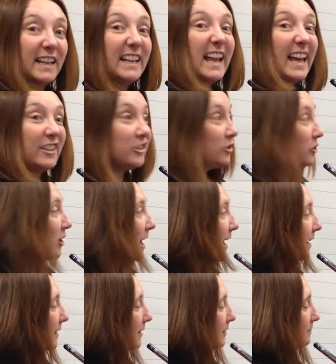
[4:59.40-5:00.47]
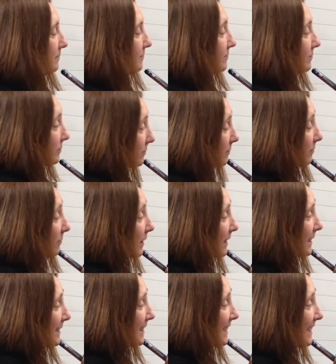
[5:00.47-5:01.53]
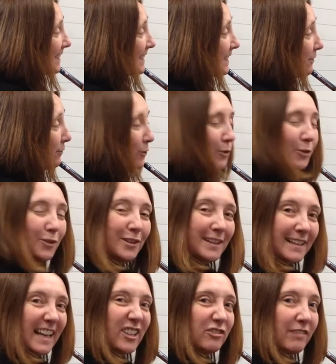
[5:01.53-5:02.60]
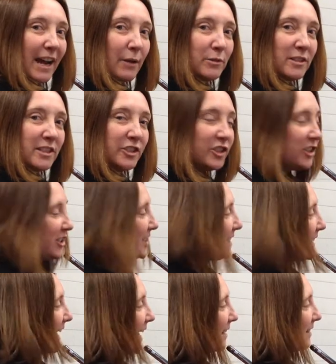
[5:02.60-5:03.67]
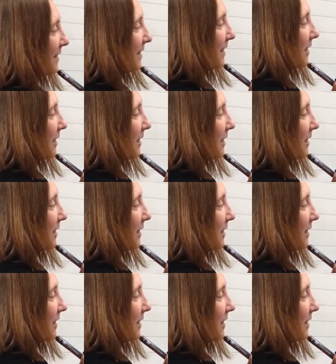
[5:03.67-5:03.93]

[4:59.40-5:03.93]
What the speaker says: Let's check. 64, let's round and adjust again.